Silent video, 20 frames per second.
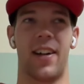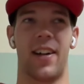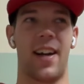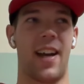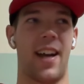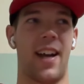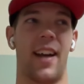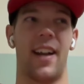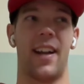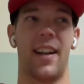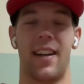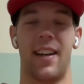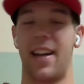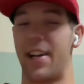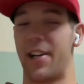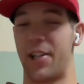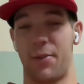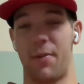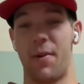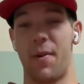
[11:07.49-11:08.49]
And I
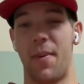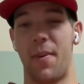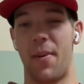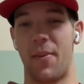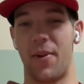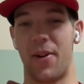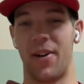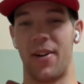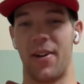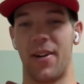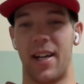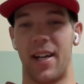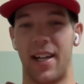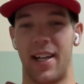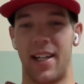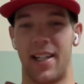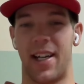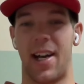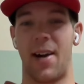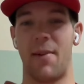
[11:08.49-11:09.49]
actually remember
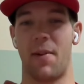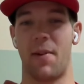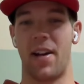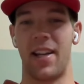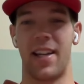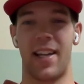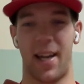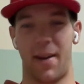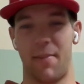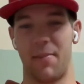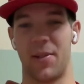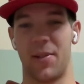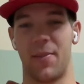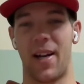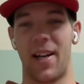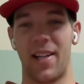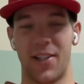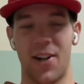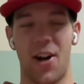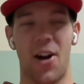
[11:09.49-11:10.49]
a time when he came to
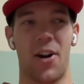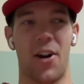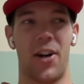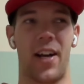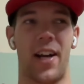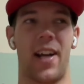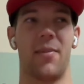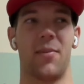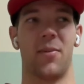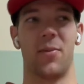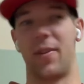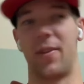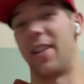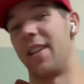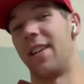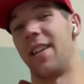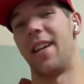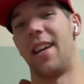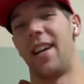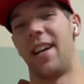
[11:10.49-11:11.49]
my soccer games when.
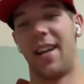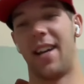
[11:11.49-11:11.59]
